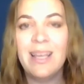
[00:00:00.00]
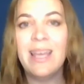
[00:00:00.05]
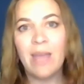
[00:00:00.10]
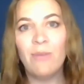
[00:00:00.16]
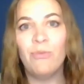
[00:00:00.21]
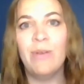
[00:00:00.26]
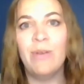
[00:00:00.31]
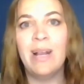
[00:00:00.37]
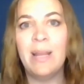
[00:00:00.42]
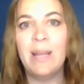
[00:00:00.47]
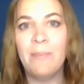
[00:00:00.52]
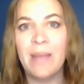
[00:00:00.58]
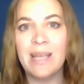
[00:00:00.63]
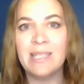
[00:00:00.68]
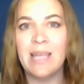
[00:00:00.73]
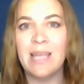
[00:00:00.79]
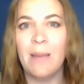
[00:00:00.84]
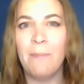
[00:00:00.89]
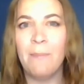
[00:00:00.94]
It really
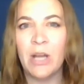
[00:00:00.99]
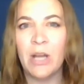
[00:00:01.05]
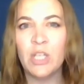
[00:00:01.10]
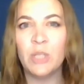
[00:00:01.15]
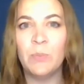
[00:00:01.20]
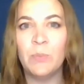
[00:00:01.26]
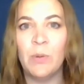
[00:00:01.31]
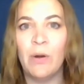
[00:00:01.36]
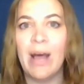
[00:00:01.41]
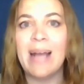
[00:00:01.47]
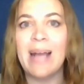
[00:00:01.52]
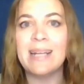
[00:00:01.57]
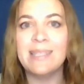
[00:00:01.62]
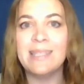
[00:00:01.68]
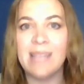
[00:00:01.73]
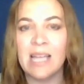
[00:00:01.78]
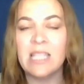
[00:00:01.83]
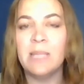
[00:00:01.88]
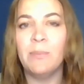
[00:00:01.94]
makes it a much more
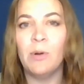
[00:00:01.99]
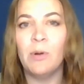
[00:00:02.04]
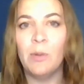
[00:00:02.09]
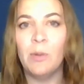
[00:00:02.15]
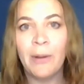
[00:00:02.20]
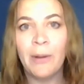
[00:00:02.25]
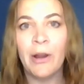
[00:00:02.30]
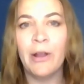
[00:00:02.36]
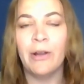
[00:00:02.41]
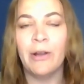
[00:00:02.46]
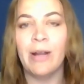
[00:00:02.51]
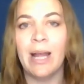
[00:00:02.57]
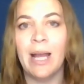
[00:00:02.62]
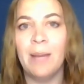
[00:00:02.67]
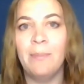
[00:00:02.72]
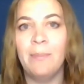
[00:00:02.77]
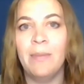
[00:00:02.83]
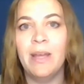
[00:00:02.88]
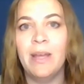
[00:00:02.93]
accessible
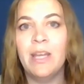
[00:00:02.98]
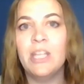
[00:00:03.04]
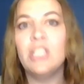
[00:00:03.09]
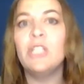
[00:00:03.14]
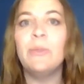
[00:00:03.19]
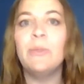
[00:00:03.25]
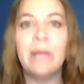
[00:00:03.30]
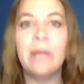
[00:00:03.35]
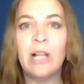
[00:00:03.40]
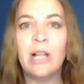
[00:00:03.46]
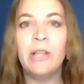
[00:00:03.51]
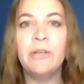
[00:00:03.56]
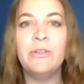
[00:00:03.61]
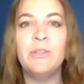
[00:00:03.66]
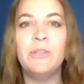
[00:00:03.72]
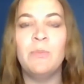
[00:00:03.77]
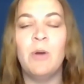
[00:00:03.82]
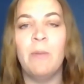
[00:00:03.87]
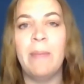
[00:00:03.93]
program to
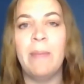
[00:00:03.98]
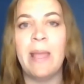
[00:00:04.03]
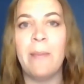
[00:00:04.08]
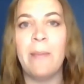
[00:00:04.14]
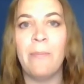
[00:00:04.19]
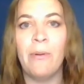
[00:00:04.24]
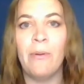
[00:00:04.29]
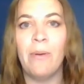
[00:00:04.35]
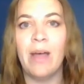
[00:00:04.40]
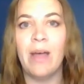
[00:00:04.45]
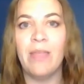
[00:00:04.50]
include more people.